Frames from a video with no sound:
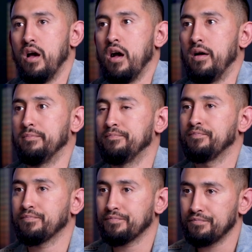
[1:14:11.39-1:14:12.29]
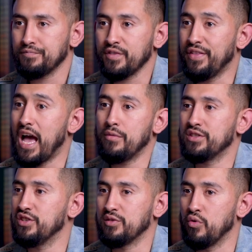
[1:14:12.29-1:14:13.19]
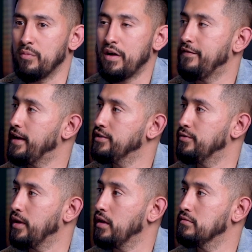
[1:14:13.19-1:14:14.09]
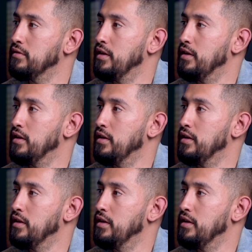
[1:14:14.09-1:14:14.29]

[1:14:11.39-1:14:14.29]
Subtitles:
Now it's just more about fine tuning.